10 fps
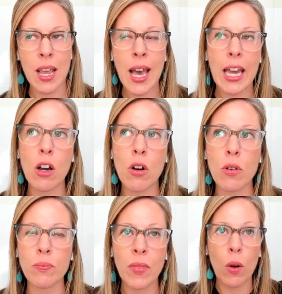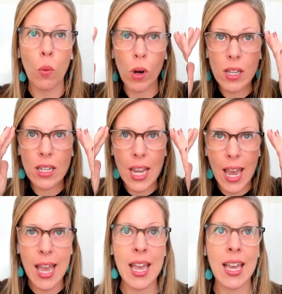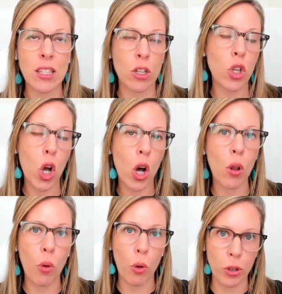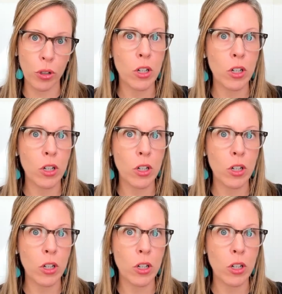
I know one day it's a tall order,